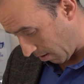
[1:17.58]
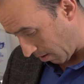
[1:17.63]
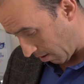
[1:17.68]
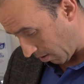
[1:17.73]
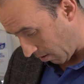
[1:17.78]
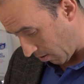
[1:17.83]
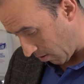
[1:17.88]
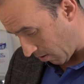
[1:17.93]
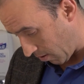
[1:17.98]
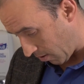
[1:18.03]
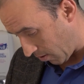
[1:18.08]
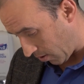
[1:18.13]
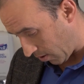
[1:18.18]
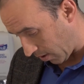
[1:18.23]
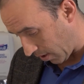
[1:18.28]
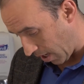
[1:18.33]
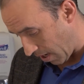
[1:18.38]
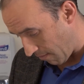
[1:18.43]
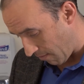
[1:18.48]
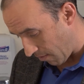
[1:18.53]
the nurse
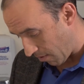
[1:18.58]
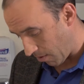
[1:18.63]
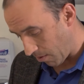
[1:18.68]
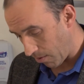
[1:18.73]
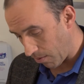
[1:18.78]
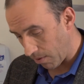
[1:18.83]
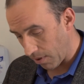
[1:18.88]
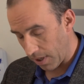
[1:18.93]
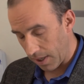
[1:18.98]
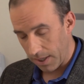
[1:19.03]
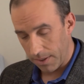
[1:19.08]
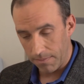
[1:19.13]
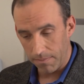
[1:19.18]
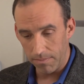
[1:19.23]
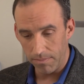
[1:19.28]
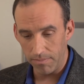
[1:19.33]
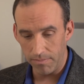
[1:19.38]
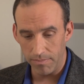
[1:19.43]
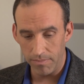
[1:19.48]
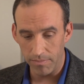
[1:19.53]
gave you uh,
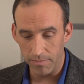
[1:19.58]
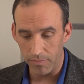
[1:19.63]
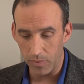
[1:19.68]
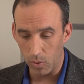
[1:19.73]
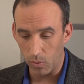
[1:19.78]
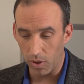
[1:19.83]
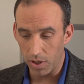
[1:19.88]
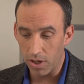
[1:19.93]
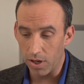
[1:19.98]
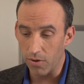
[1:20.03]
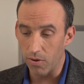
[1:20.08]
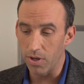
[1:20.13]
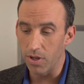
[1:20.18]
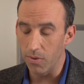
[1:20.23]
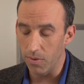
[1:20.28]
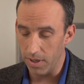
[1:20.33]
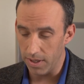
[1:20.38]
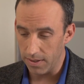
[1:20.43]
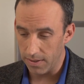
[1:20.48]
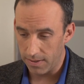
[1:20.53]
100
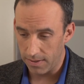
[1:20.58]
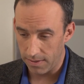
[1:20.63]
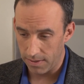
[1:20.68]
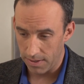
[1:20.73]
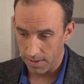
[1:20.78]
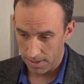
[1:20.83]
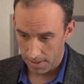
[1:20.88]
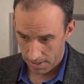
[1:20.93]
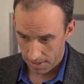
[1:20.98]
units.